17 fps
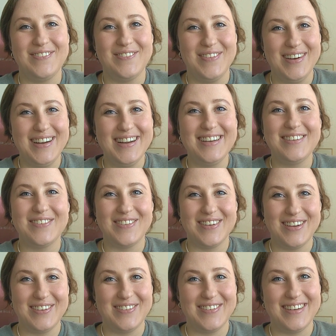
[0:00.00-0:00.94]
We're in
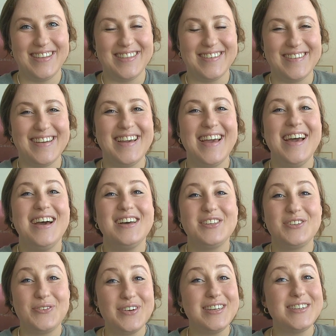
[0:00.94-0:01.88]
2023.
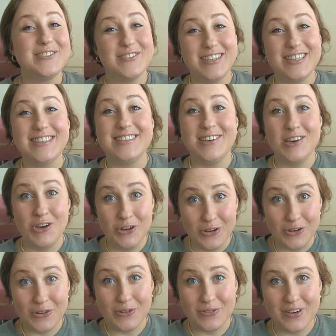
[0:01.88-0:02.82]

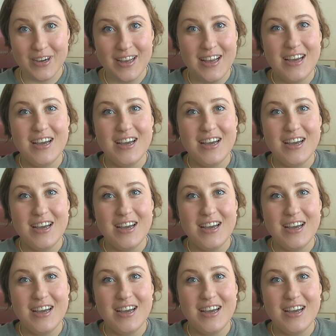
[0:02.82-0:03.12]
2022.